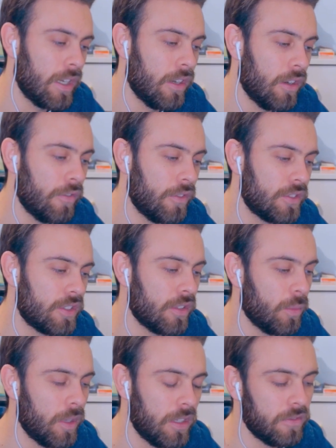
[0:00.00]
you know if it's
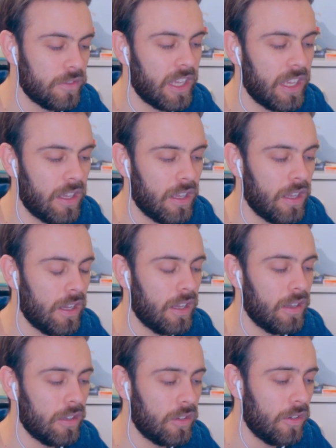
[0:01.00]
the will of that
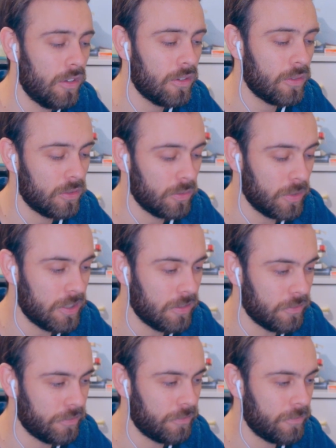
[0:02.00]
uh, God or the will
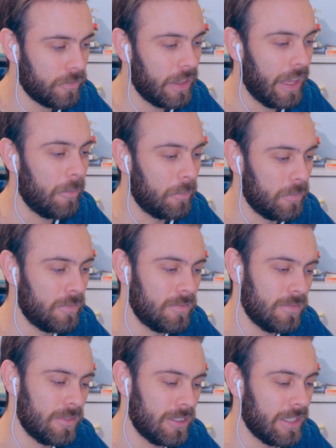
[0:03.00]
of them?
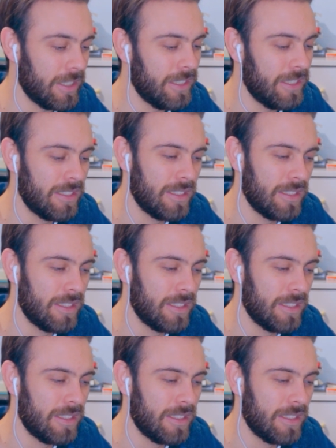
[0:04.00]
See.